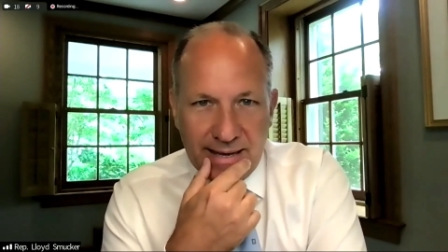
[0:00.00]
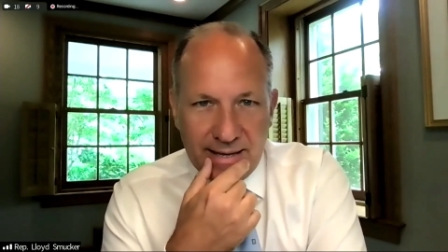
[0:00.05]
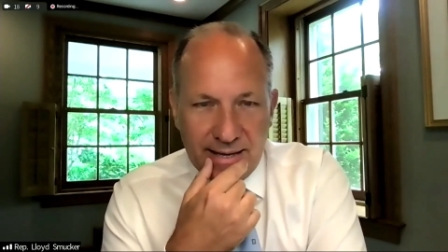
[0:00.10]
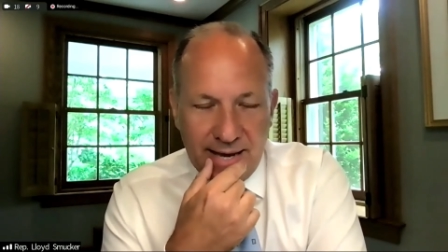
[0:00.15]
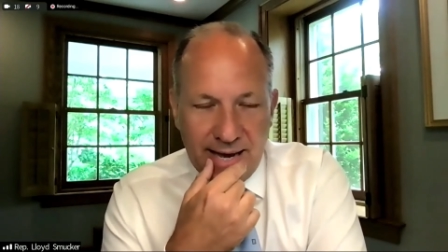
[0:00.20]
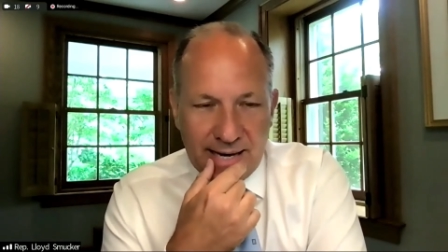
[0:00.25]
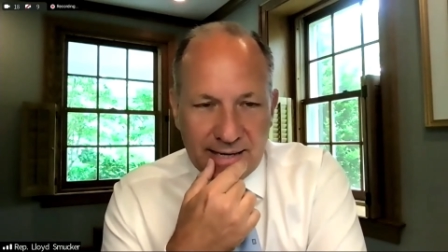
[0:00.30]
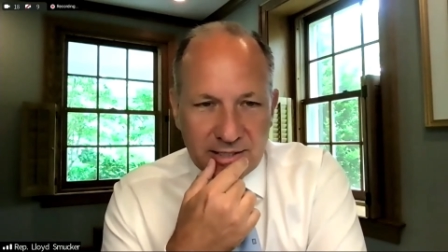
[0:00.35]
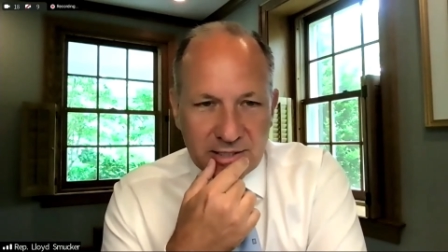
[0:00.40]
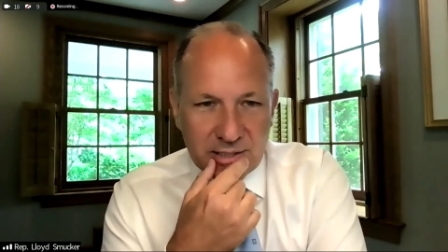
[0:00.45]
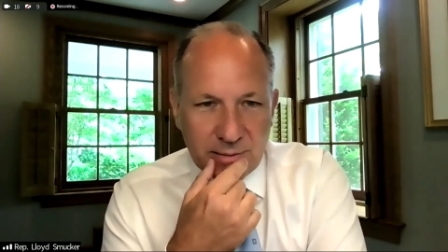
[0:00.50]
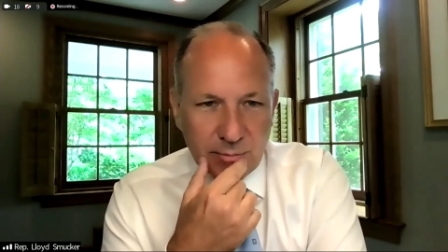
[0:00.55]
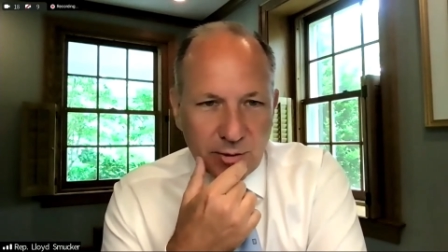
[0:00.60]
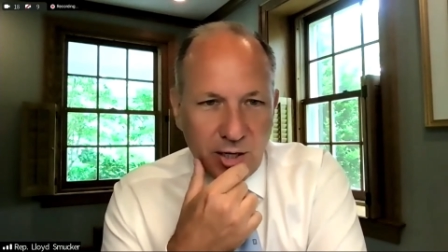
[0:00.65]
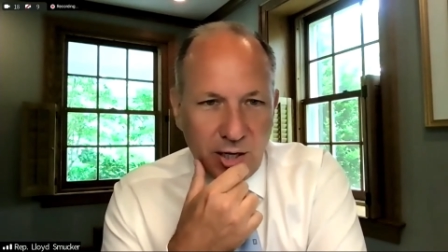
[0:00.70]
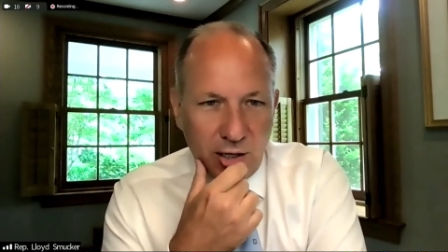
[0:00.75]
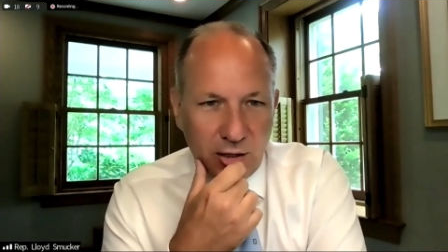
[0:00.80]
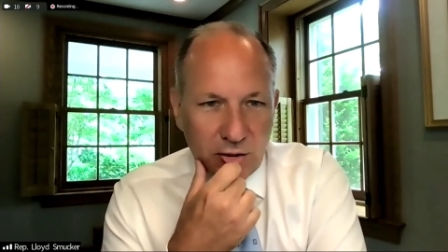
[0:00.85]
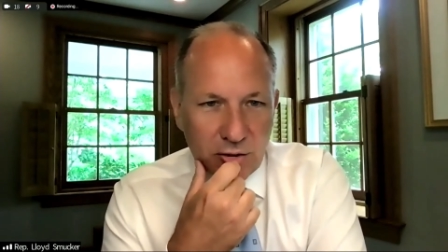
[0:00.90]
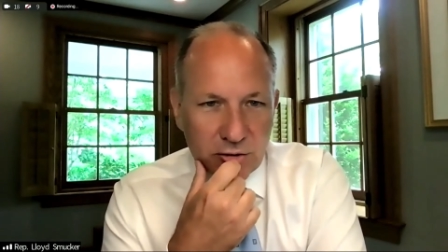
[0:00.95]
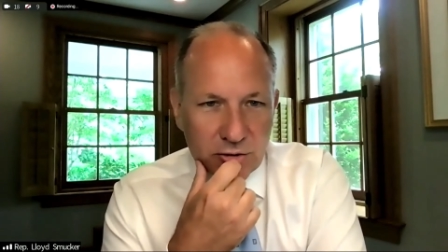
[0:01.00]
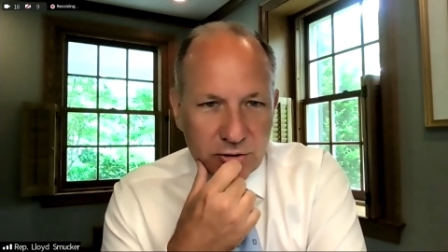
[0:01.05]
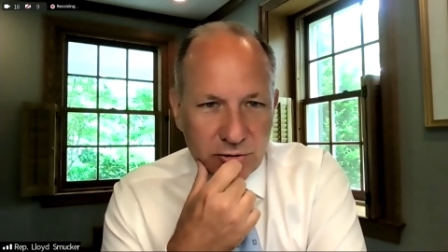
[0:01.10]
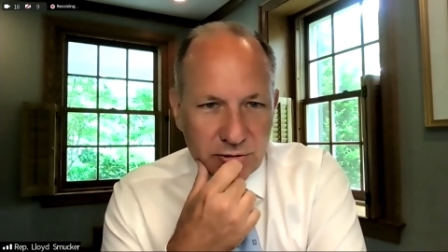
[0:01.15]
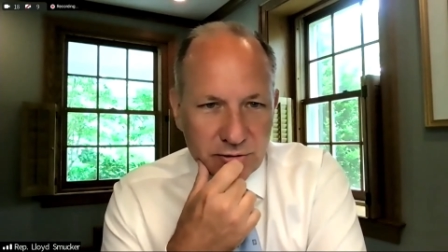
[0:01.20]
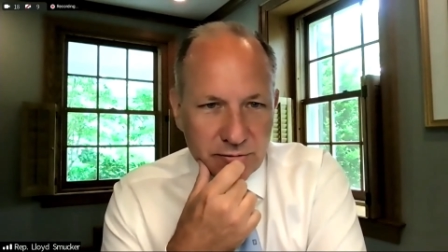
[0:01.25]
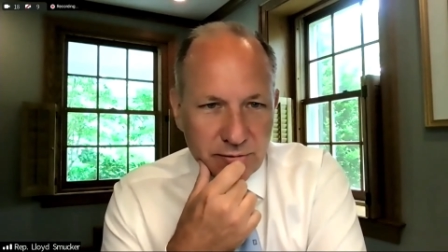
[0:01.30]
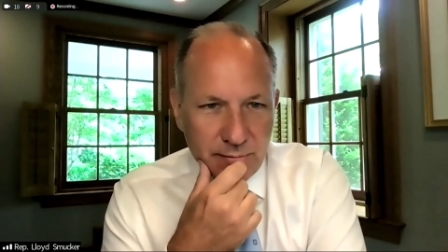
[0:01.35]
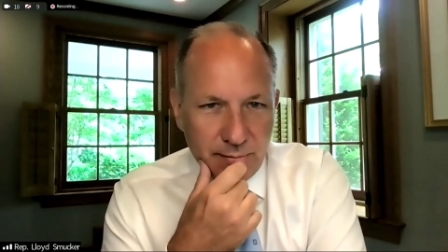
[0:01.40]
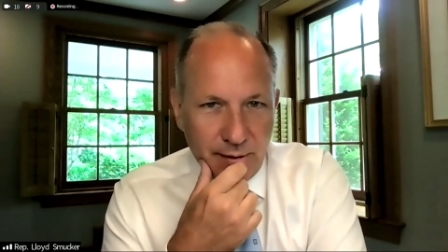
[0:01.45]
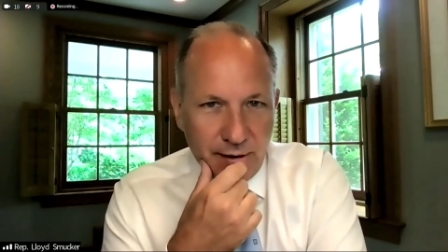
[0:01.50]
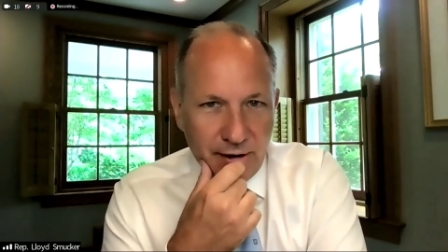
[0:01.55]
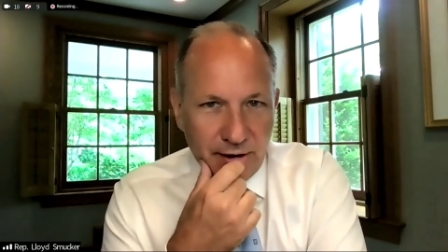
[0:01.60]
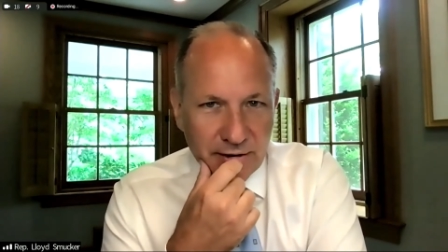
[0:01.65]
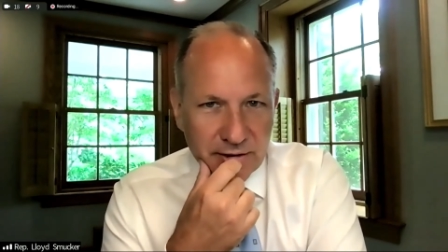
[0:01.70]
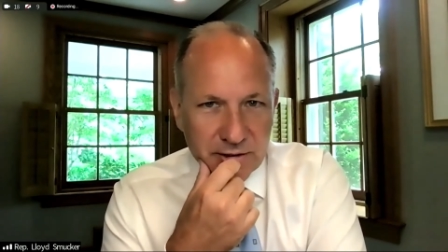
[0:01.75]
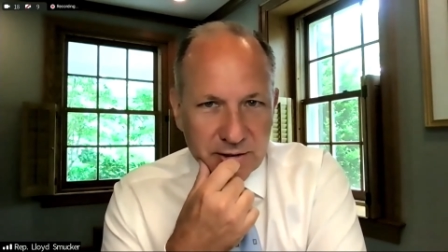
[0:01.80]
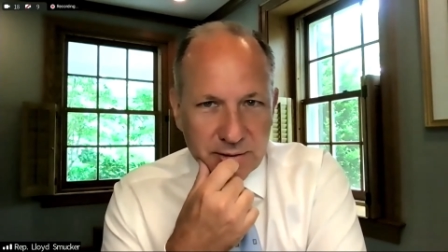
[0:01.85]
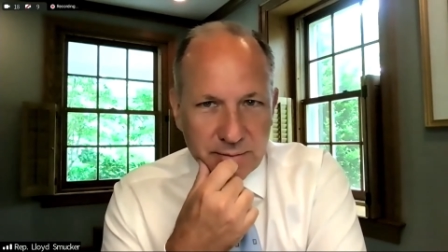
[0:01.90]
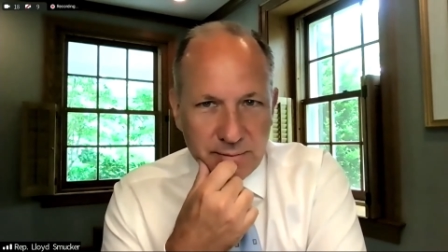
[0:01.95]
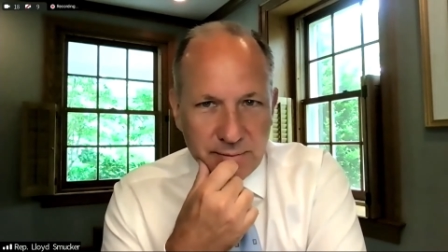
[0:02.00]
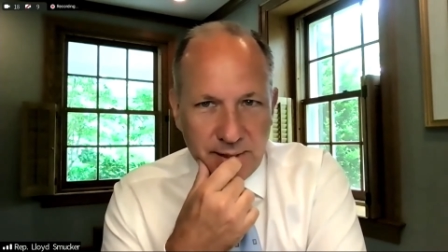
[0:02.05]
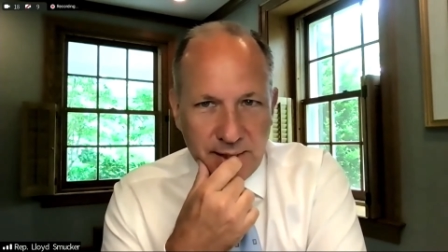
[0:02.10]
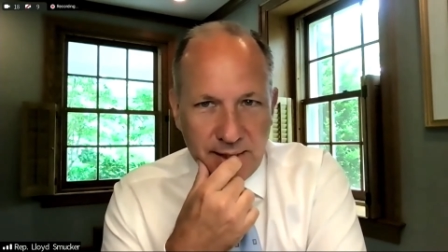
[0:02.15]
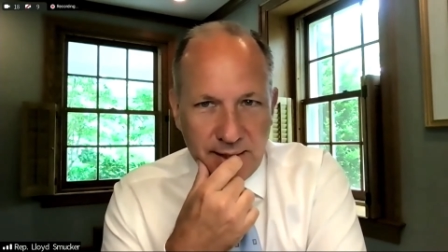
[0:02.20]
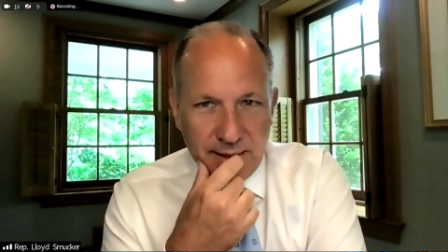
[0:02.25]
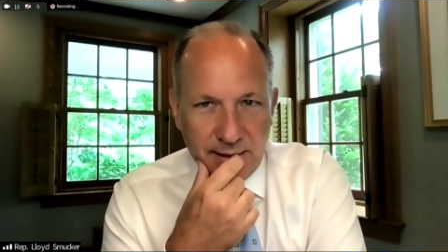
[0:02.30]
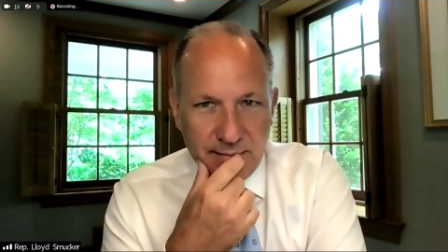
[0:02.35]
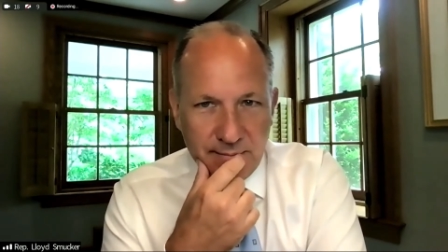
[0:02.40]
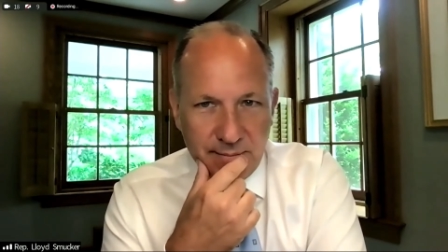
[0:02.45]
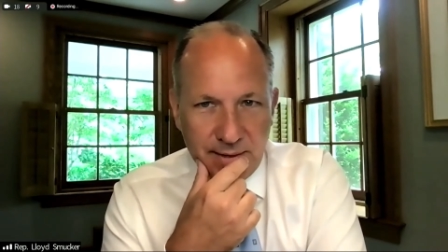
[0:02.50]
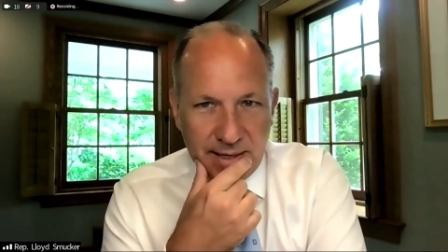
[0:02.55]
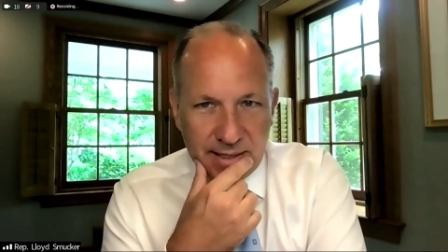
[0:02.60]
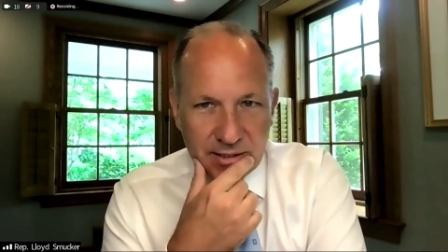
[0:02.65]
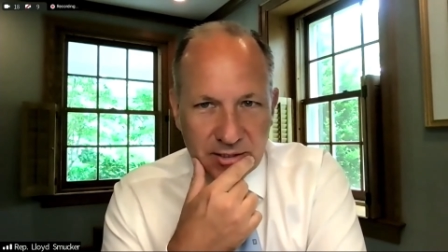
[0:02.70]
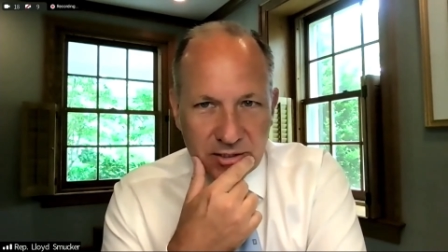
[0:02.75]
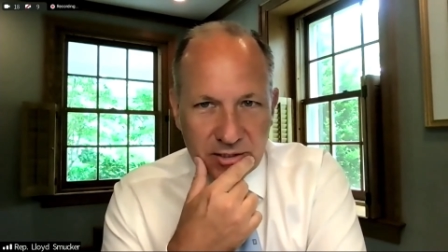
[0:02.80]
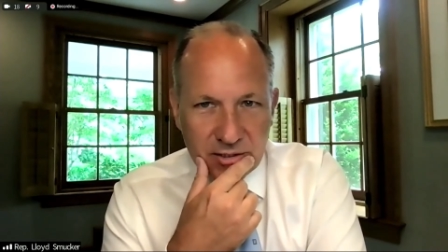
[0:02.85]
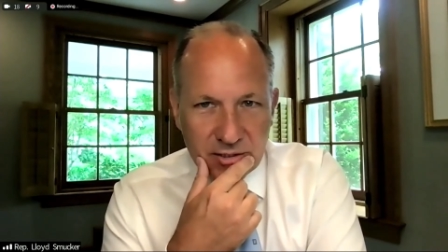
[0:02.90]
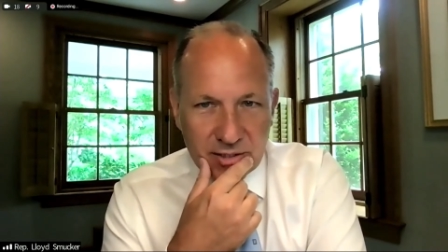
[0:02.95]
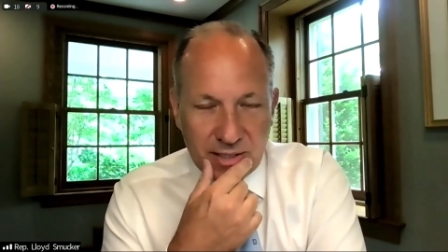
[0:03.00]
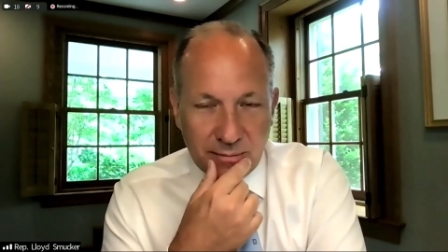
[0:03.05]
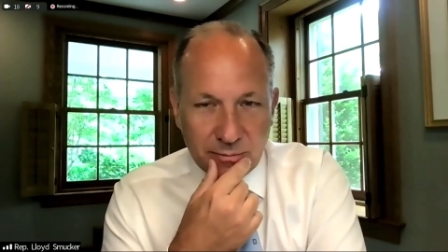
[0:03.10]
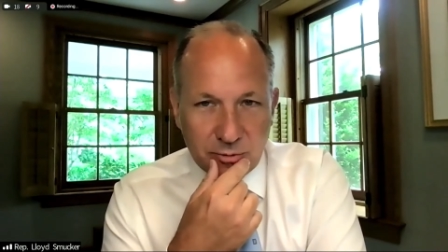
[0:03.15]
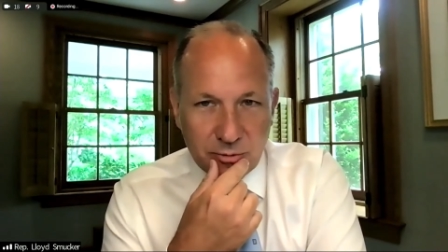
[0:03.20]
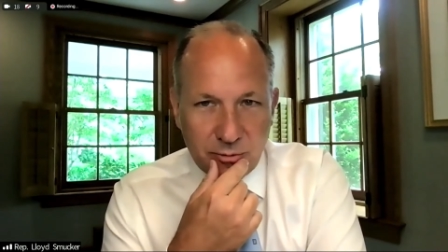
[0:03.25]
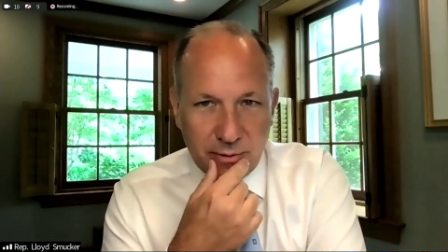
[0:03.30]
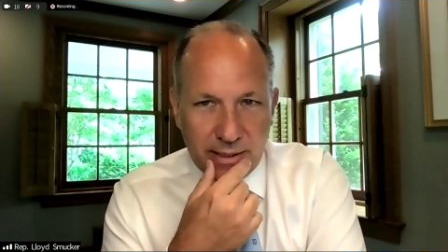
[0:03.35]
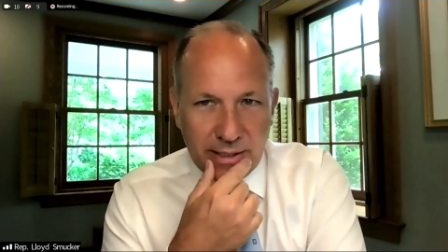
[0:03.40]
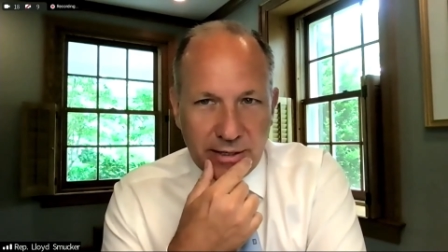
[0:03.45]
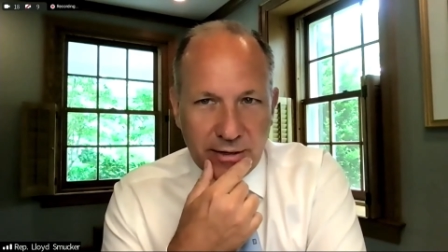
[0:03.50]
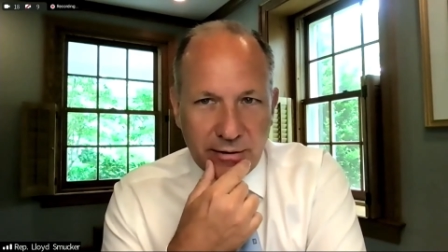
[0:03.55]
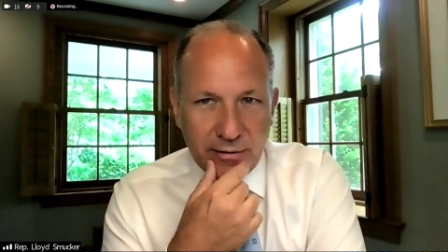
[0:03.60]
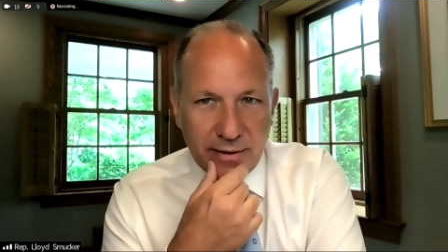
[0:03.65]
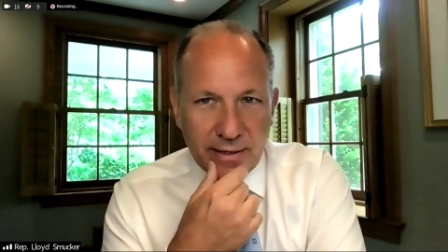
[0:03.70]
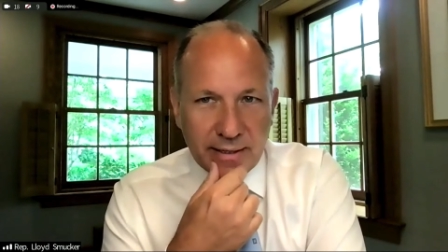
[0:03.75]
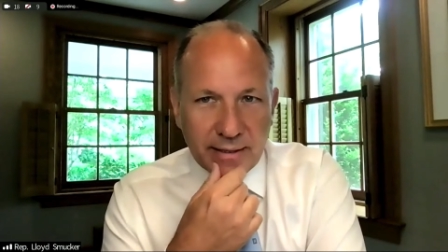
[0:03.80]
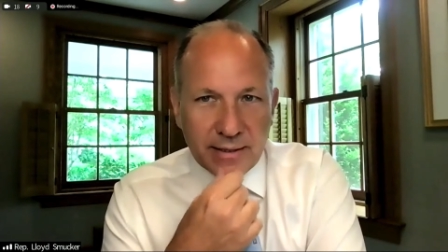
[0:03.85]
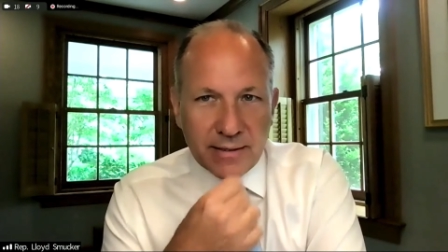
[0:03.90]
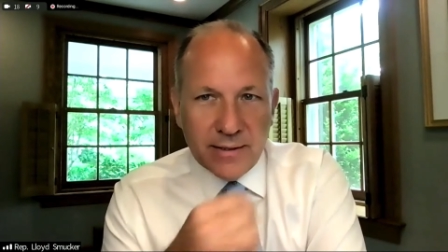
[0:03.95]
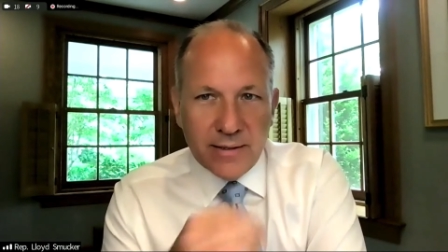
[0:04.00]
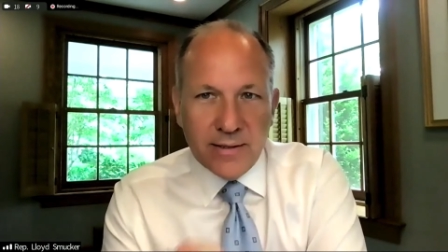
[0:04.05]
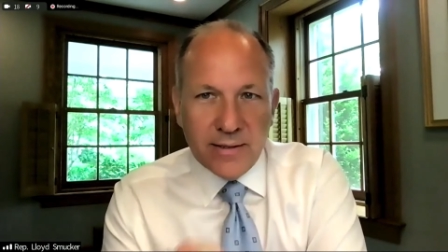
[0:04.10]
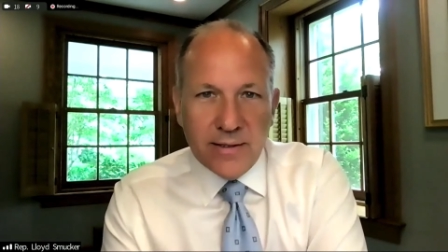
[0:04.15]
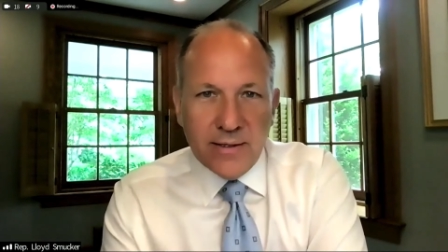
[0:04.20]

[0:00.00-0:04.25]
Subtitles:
he added some color to his remarks at a subsequent hearing